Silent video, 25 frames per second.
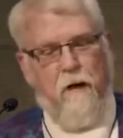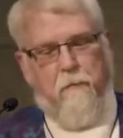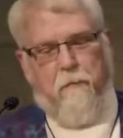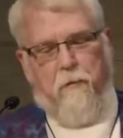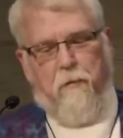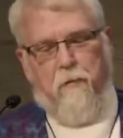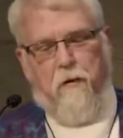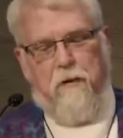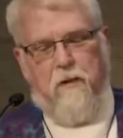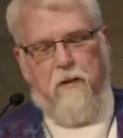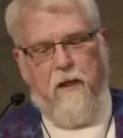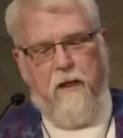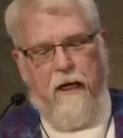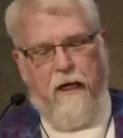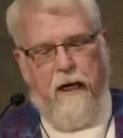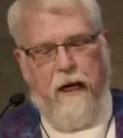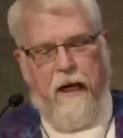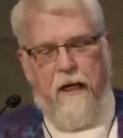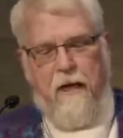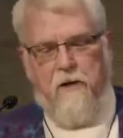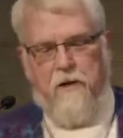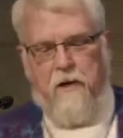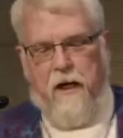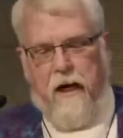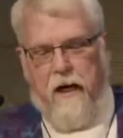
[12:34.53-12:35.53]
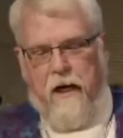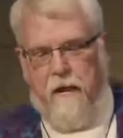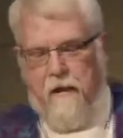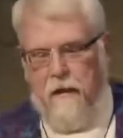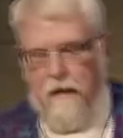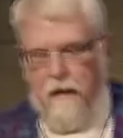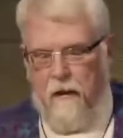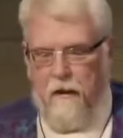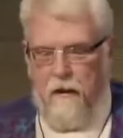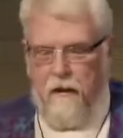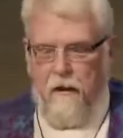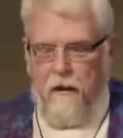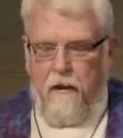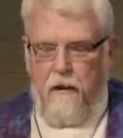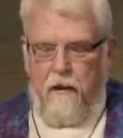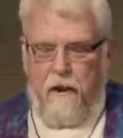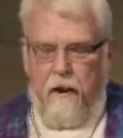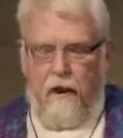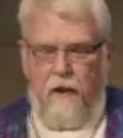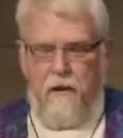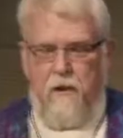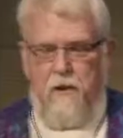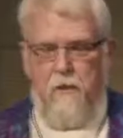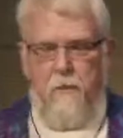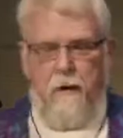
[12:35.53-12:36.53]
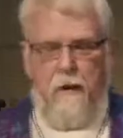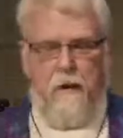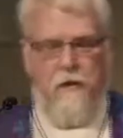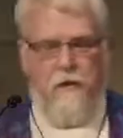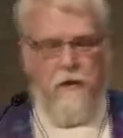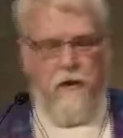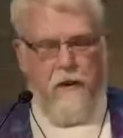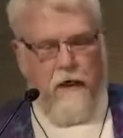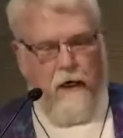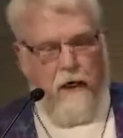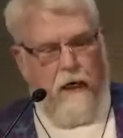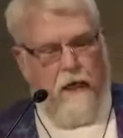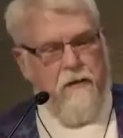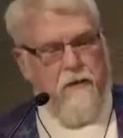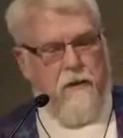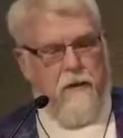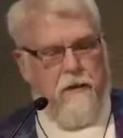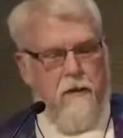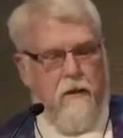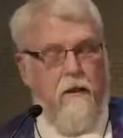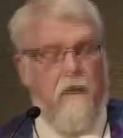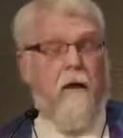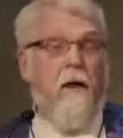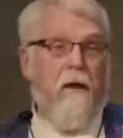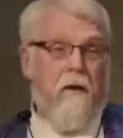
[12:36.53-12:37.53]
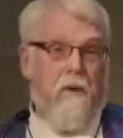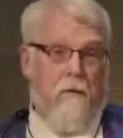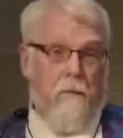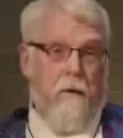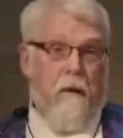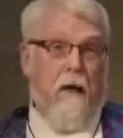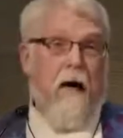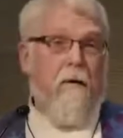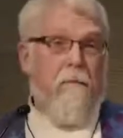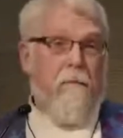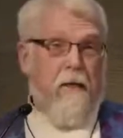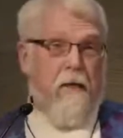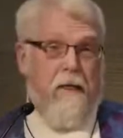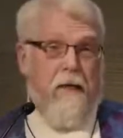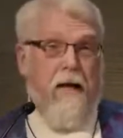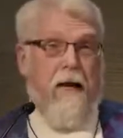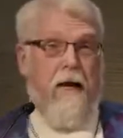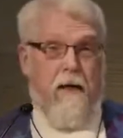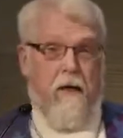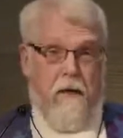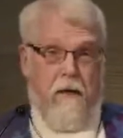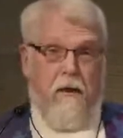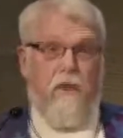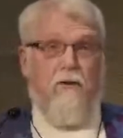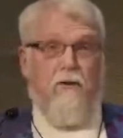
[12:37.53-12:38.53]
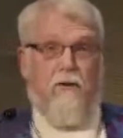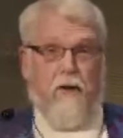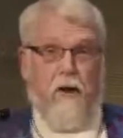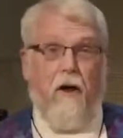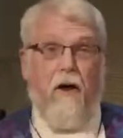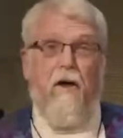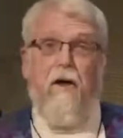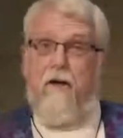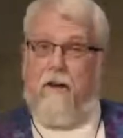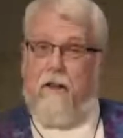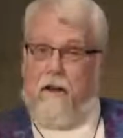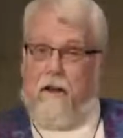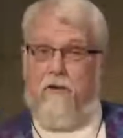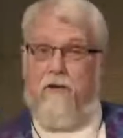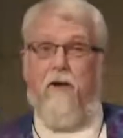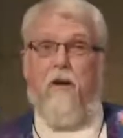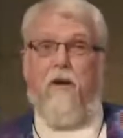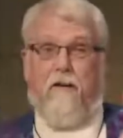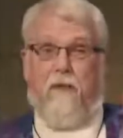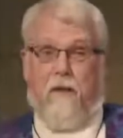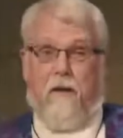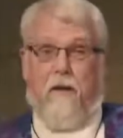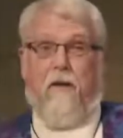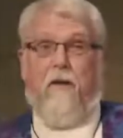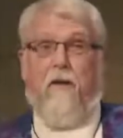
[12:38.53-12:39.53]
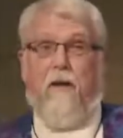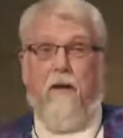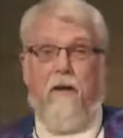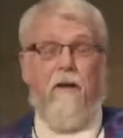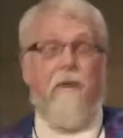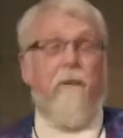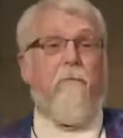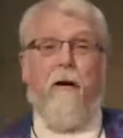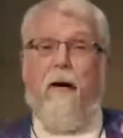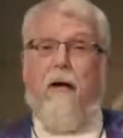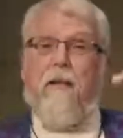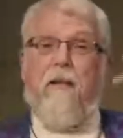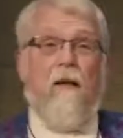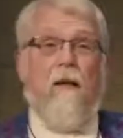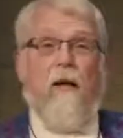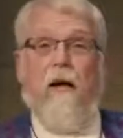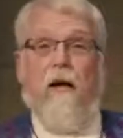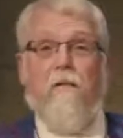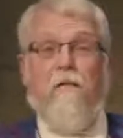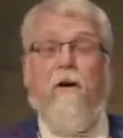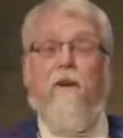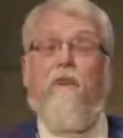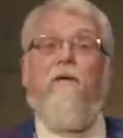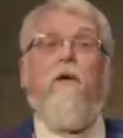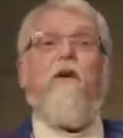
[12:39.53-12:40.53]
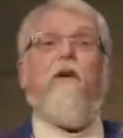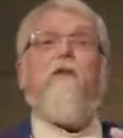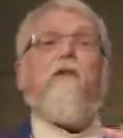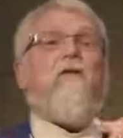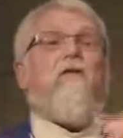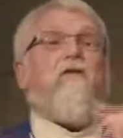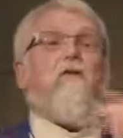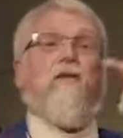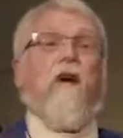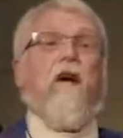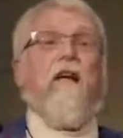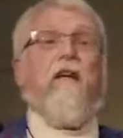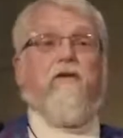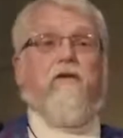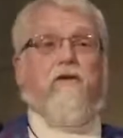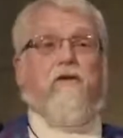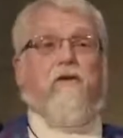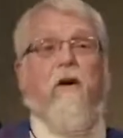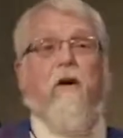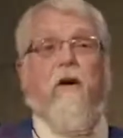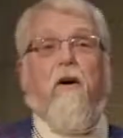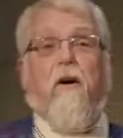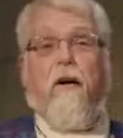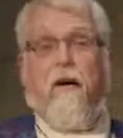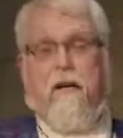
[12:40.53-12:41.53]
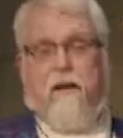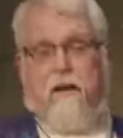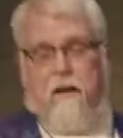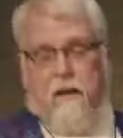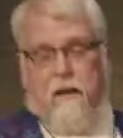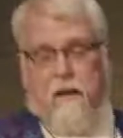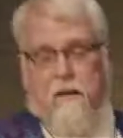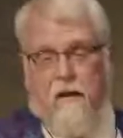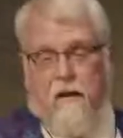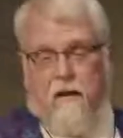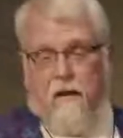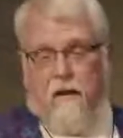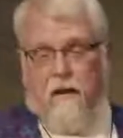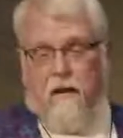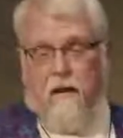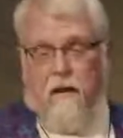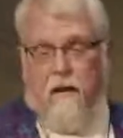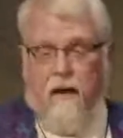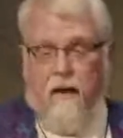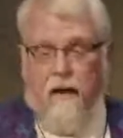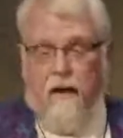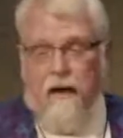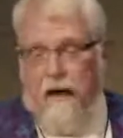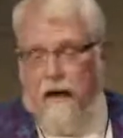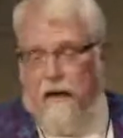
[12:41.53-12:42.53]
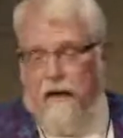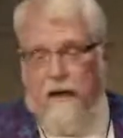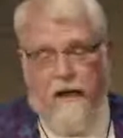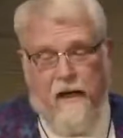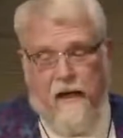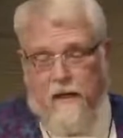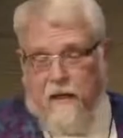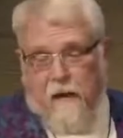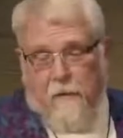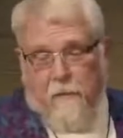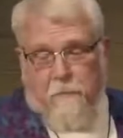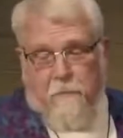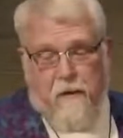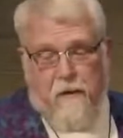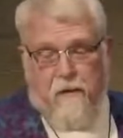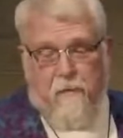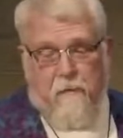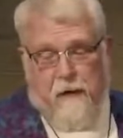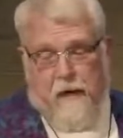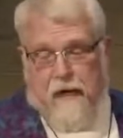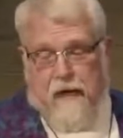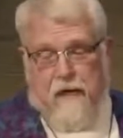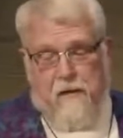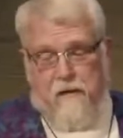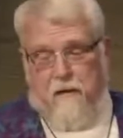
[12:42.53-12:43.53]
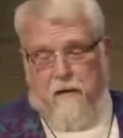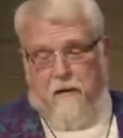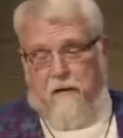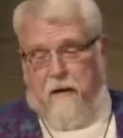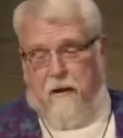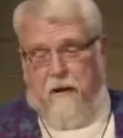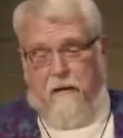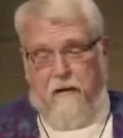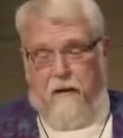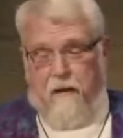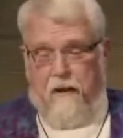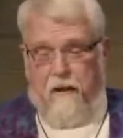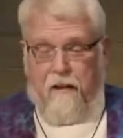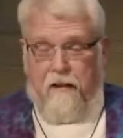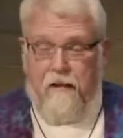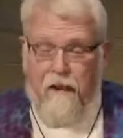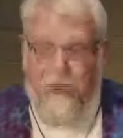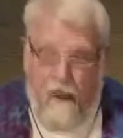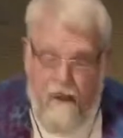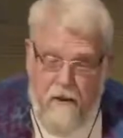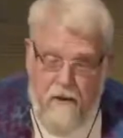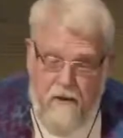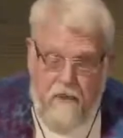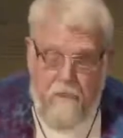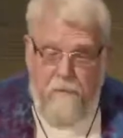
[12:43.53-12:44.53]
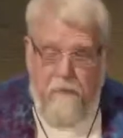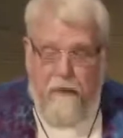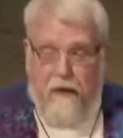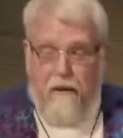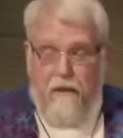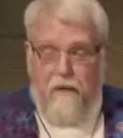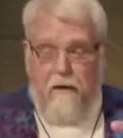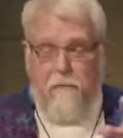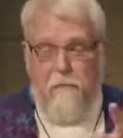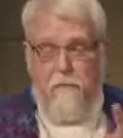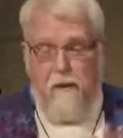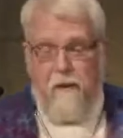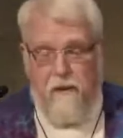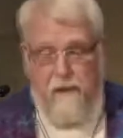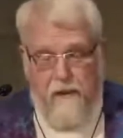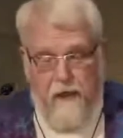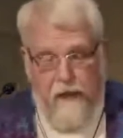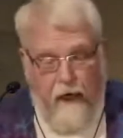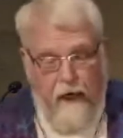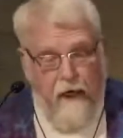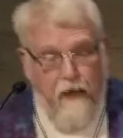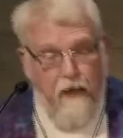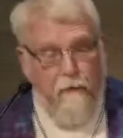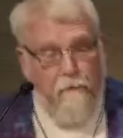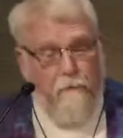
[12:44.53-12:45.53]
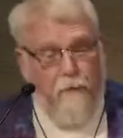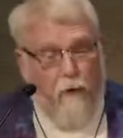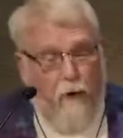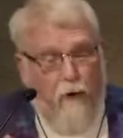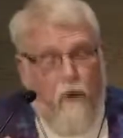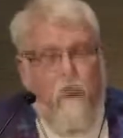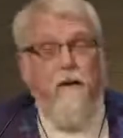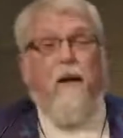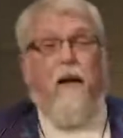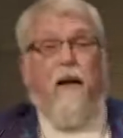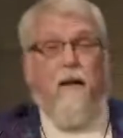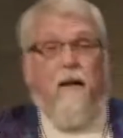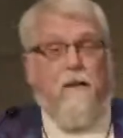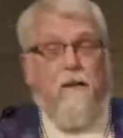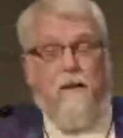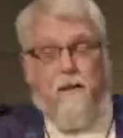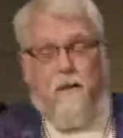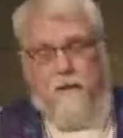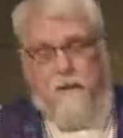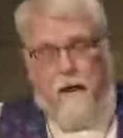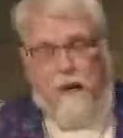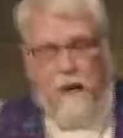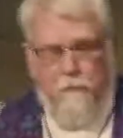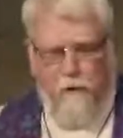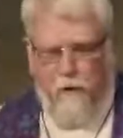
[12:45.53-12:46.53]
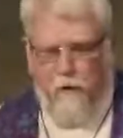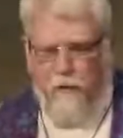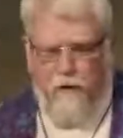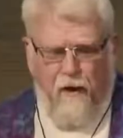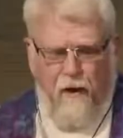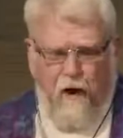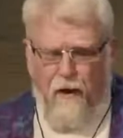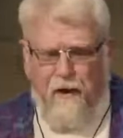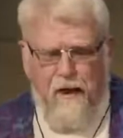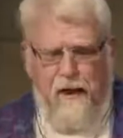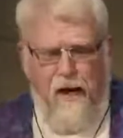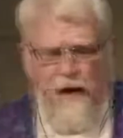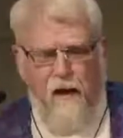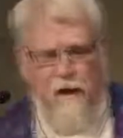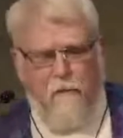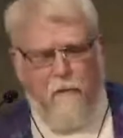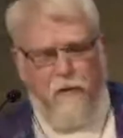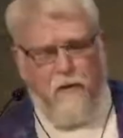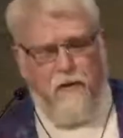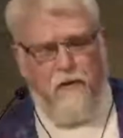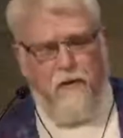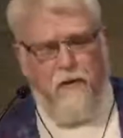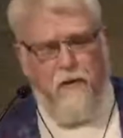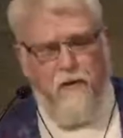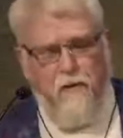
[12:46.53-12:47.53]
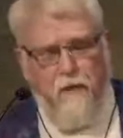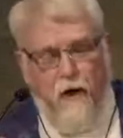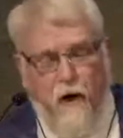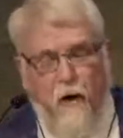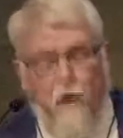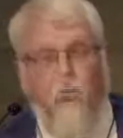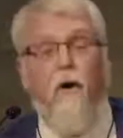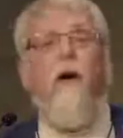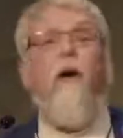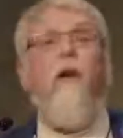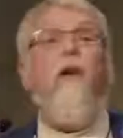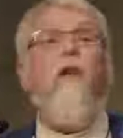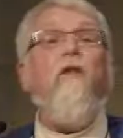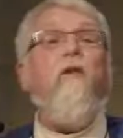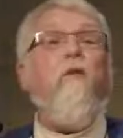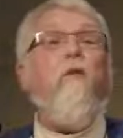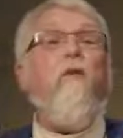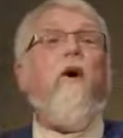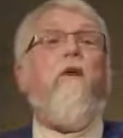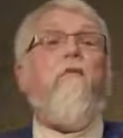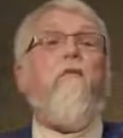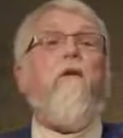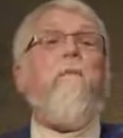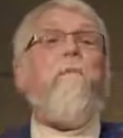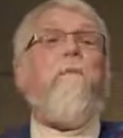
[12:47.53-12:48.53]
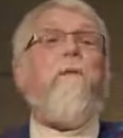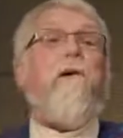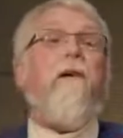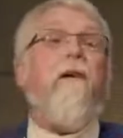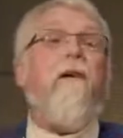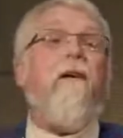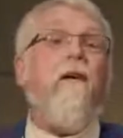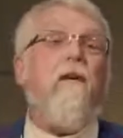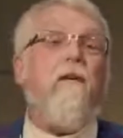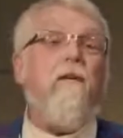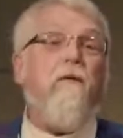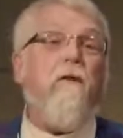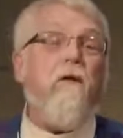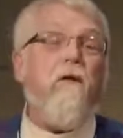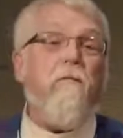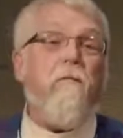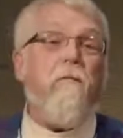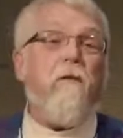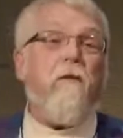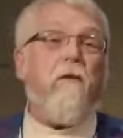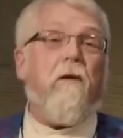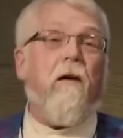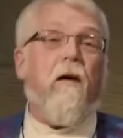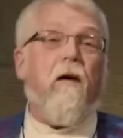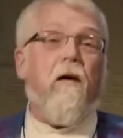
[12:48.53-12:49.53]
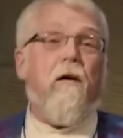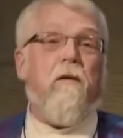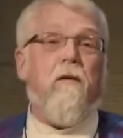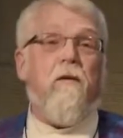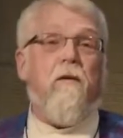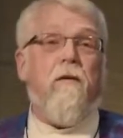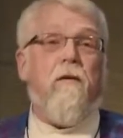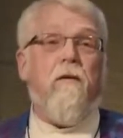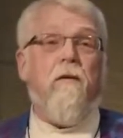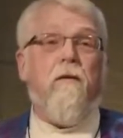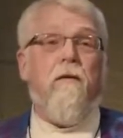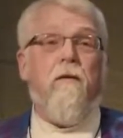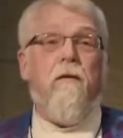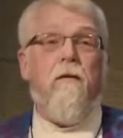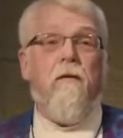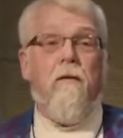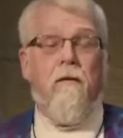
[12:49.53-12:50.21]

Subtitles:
People would say, "Hey, John, tell us about your cousin and his mom and dad and their journey they took to Bethlehem. We've heard this great story that how they ended up in the manger and everything. Tell us about the Messiah born there in the stable with all the animals, you know, the one we put on our Christmas cards."